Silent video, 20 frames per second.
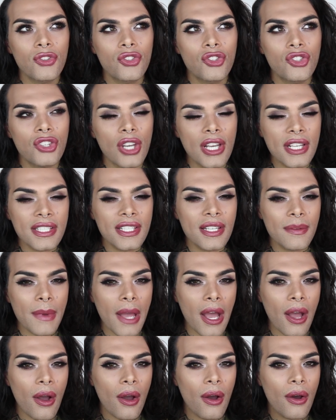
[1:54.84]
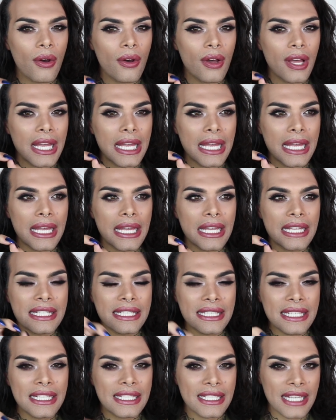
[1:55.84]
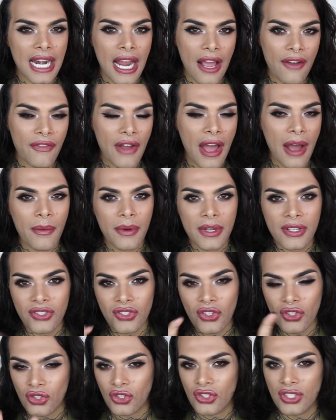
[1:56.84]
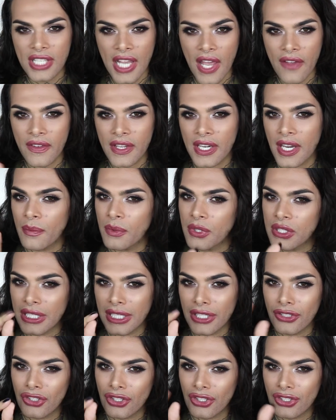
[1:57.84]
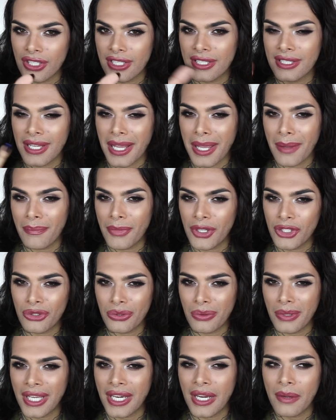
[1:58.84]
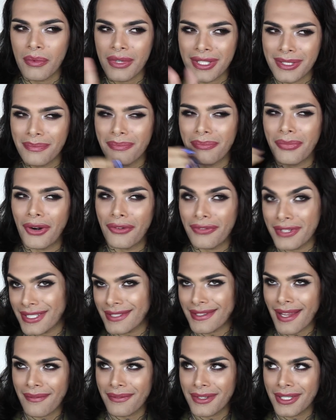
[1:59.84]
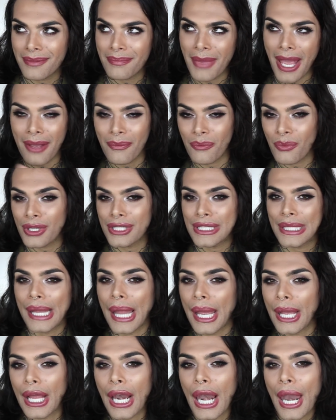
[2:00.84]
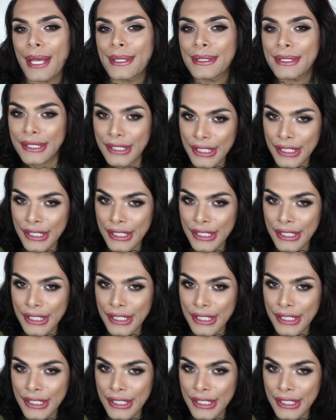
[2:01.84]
just about 6.5 hours to 7. It was literally just in between. It wasn't perfect 7, but it wasn't like less than